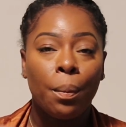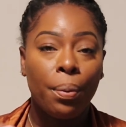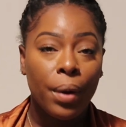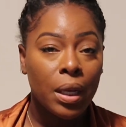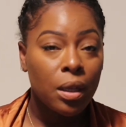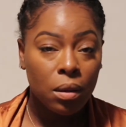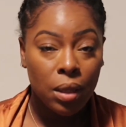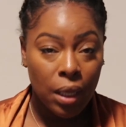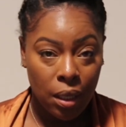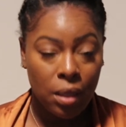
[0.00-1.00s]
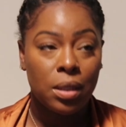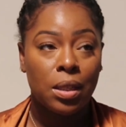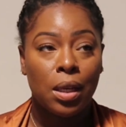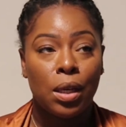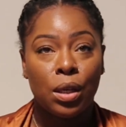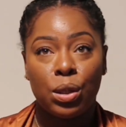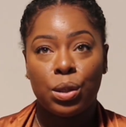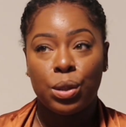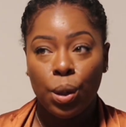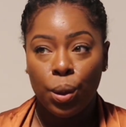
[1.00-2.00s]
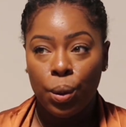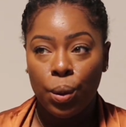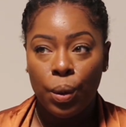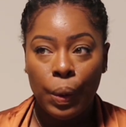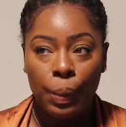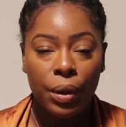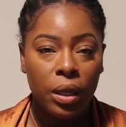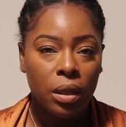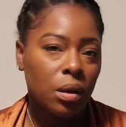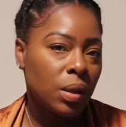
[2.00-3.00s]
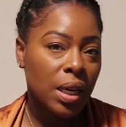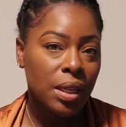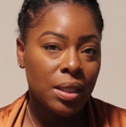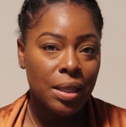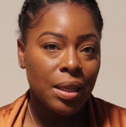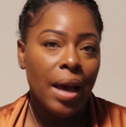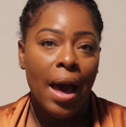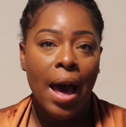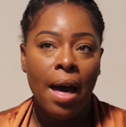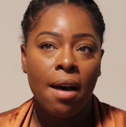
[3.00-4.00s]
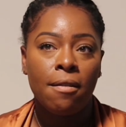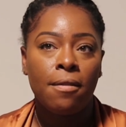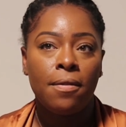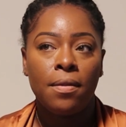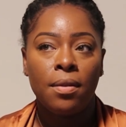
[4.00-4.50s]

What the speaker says: Pretty Little Things. So Pretty Little Things doesn't have